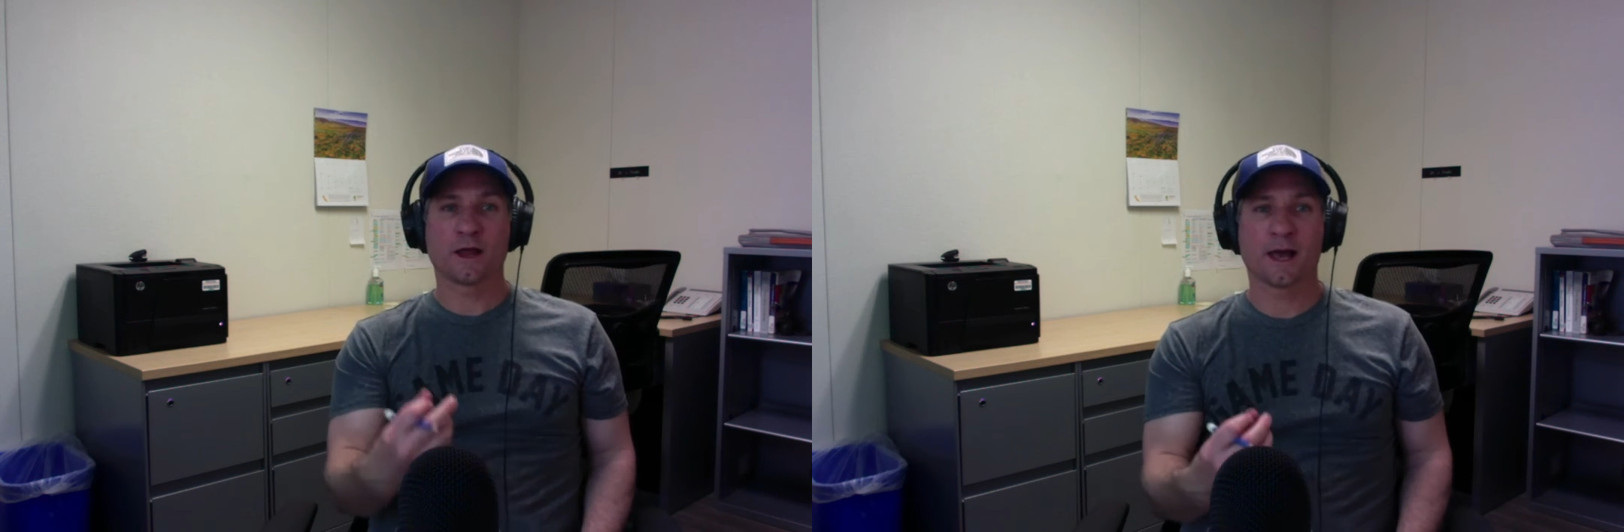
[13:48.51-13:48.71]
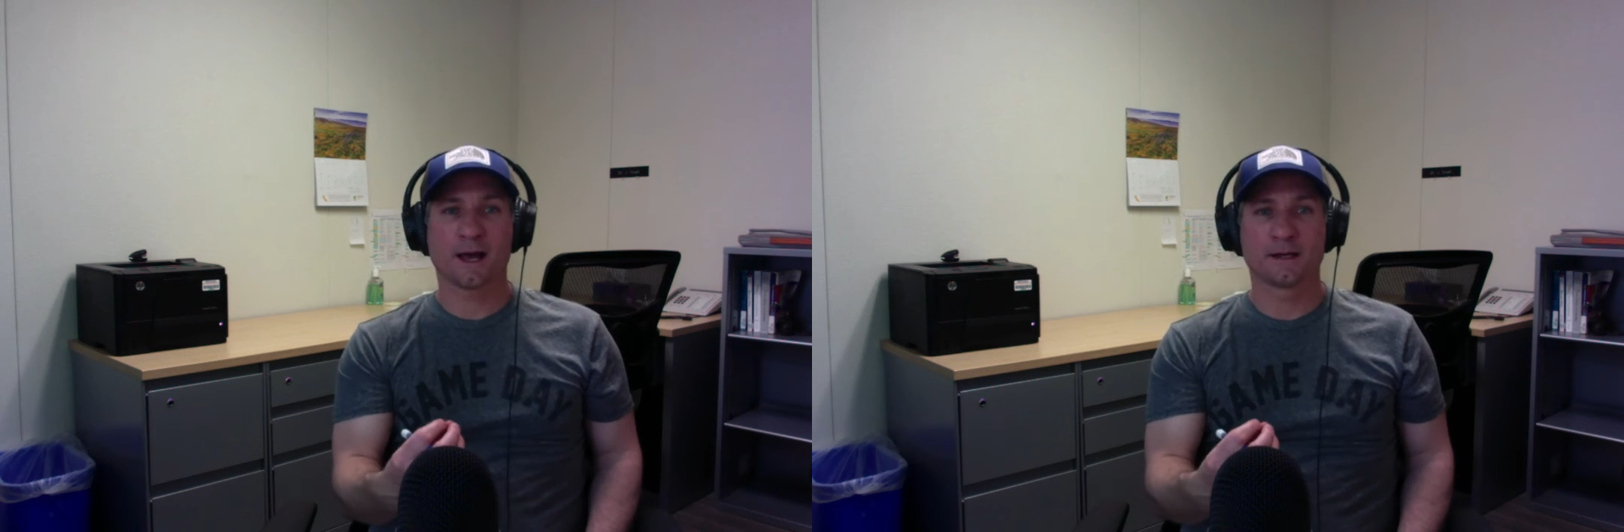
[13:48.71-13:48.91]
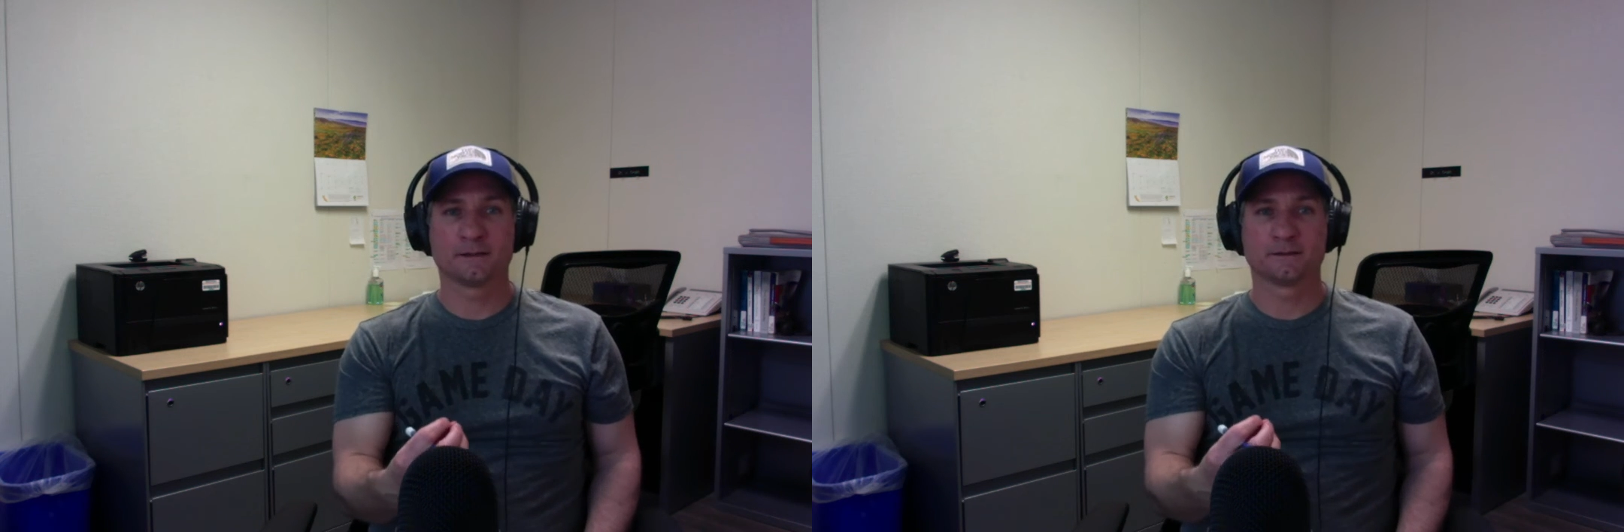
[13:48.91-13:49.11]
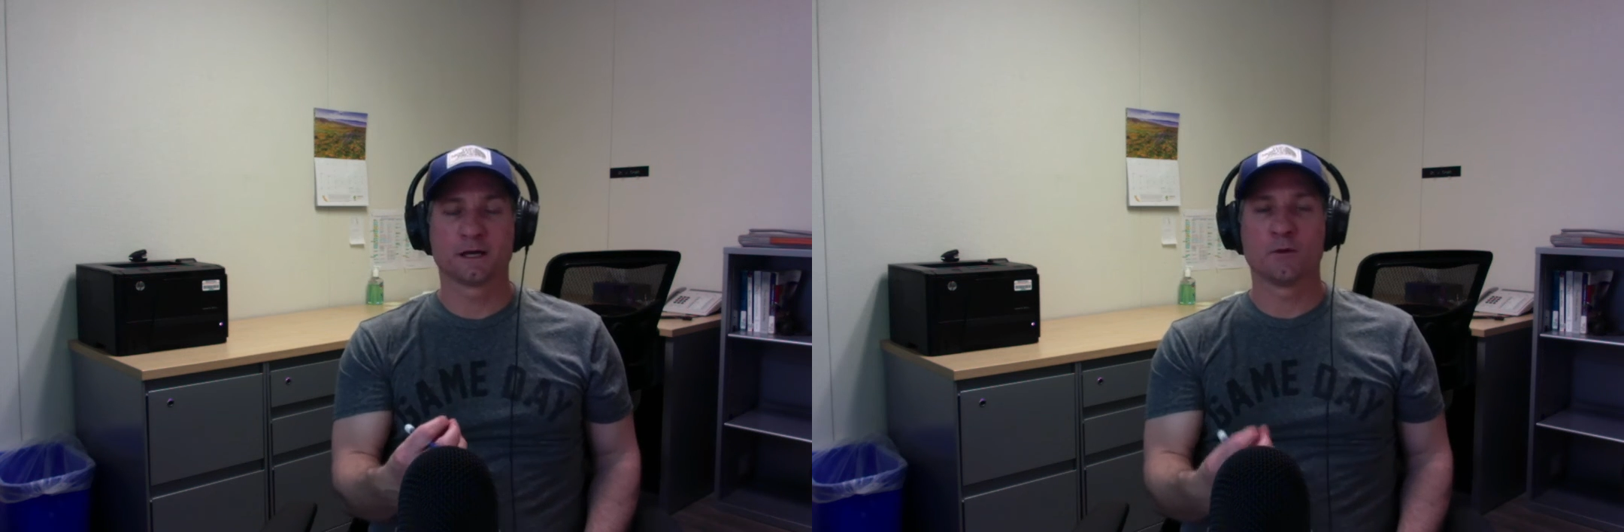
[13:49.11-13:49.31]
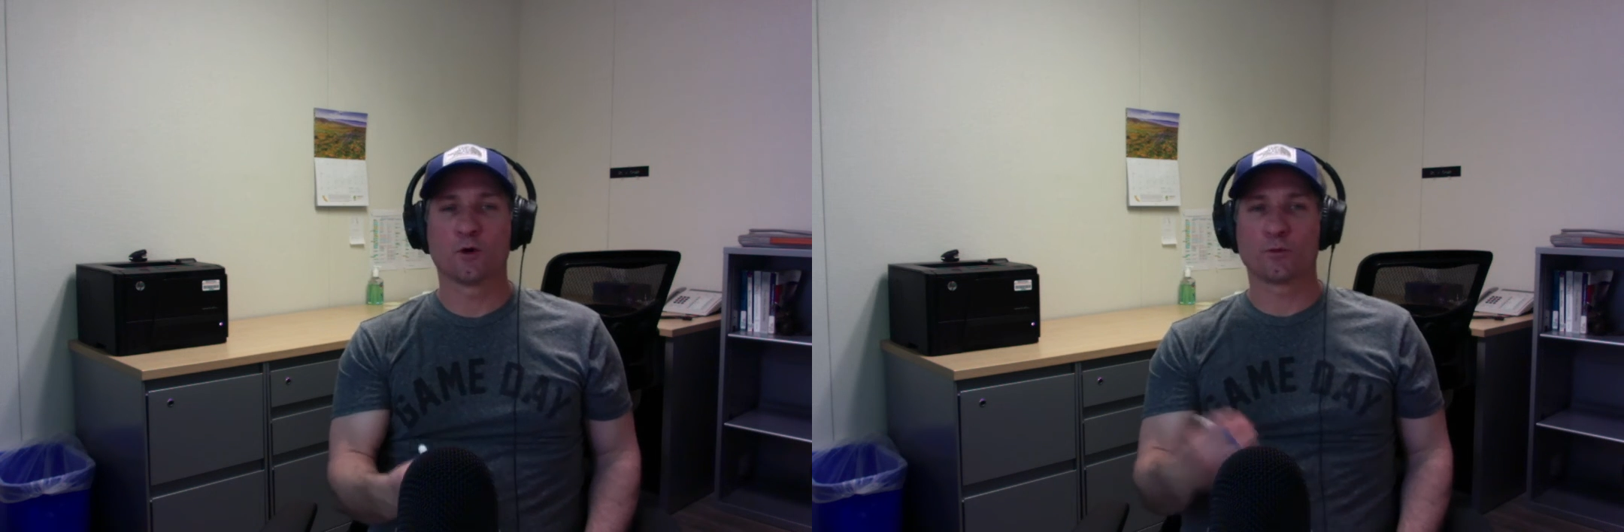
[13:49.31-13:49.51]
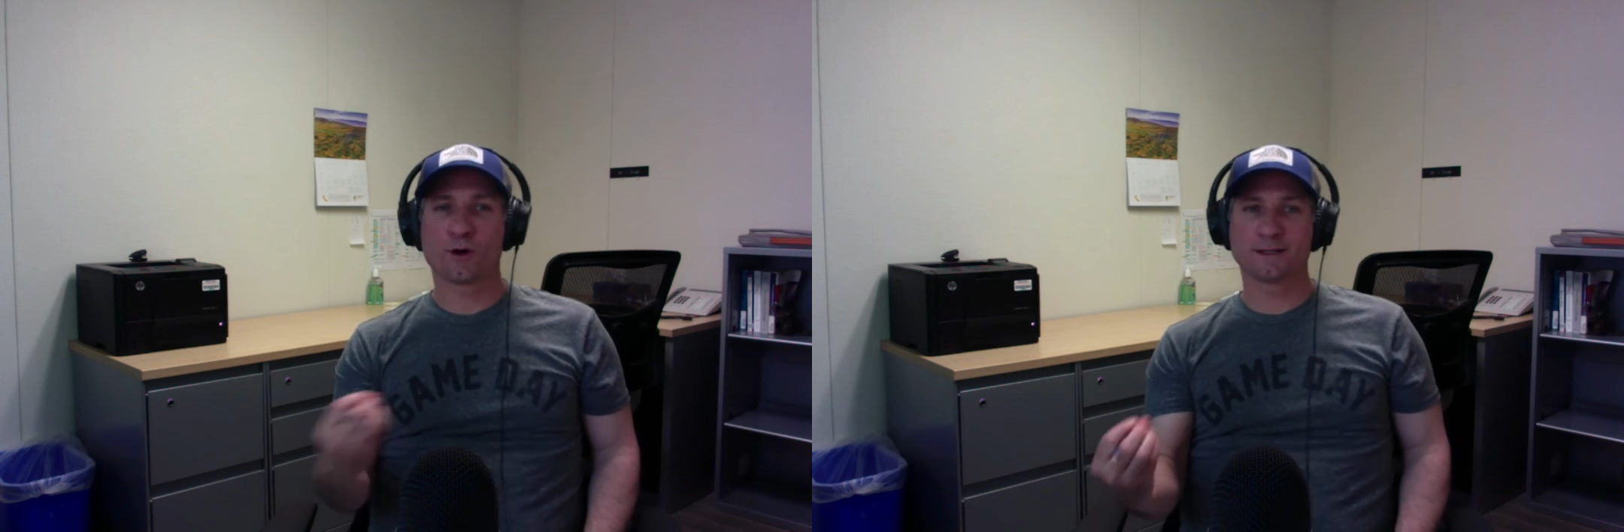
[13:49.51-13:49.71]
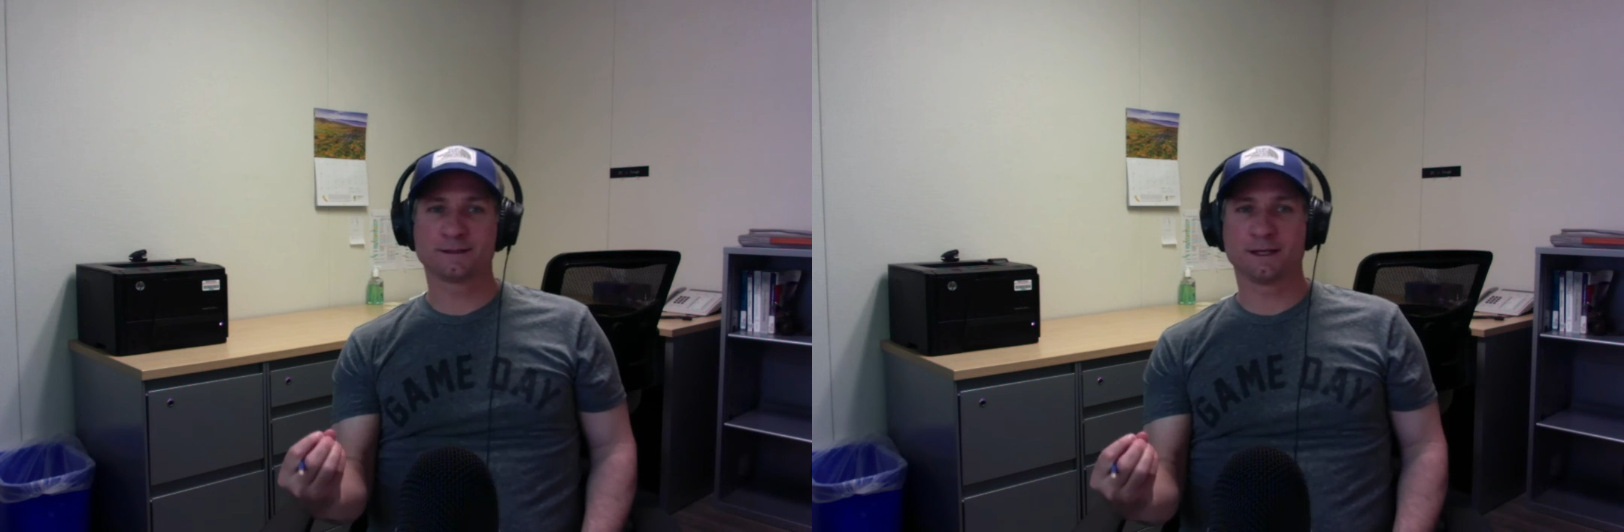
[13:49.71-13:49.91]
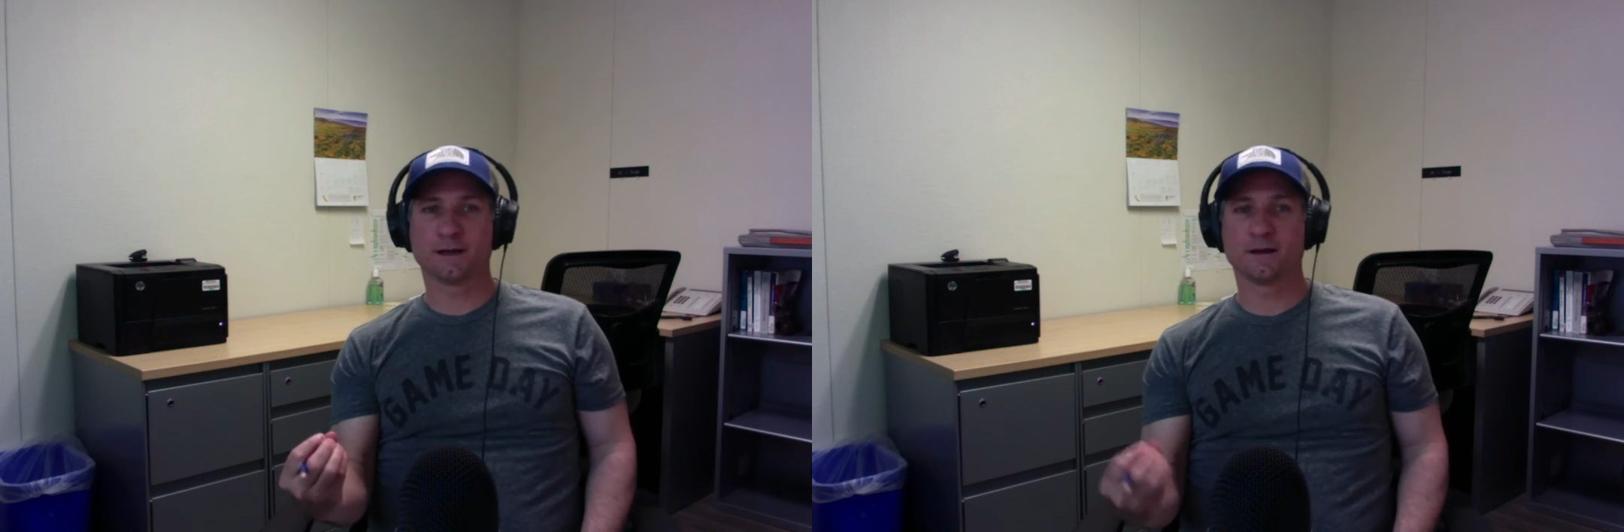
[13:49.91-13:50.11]
has a more
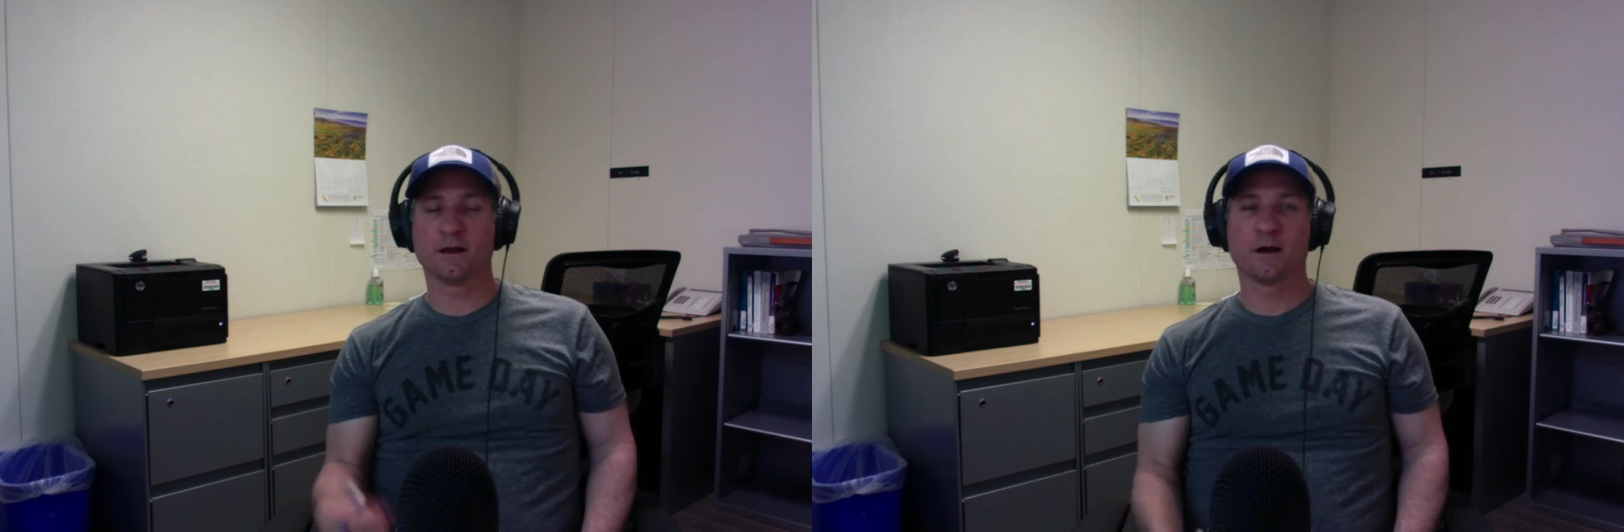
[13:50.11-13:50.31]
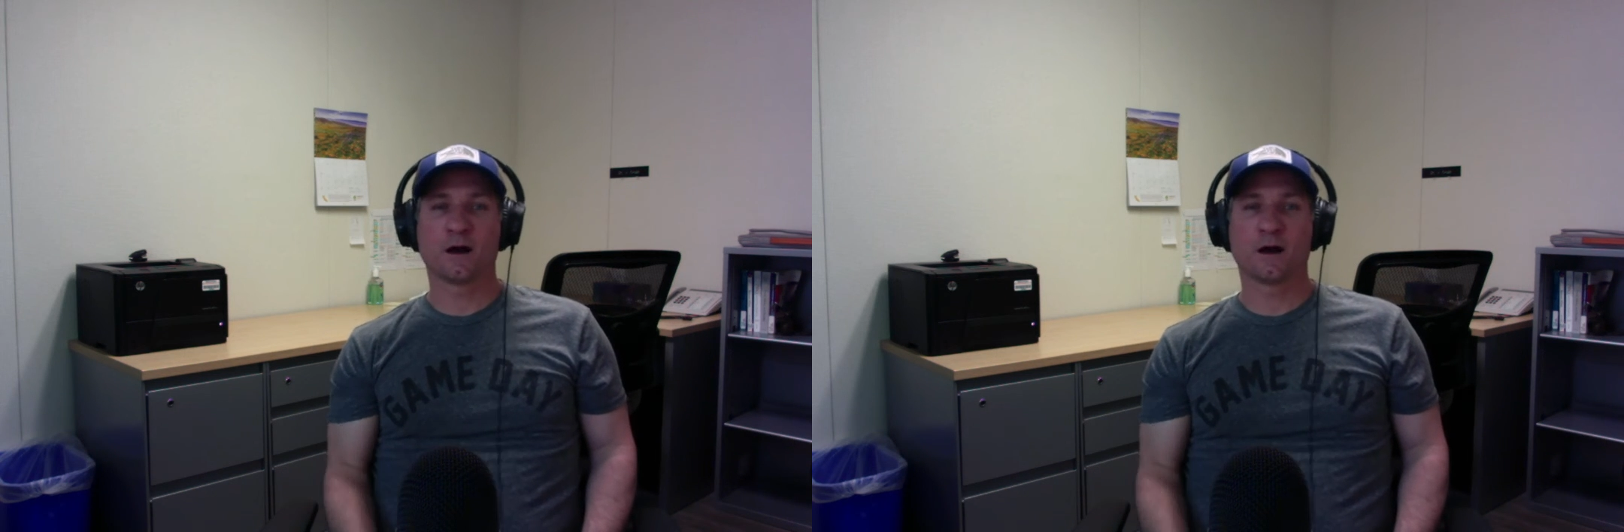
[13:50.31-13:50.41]
pressing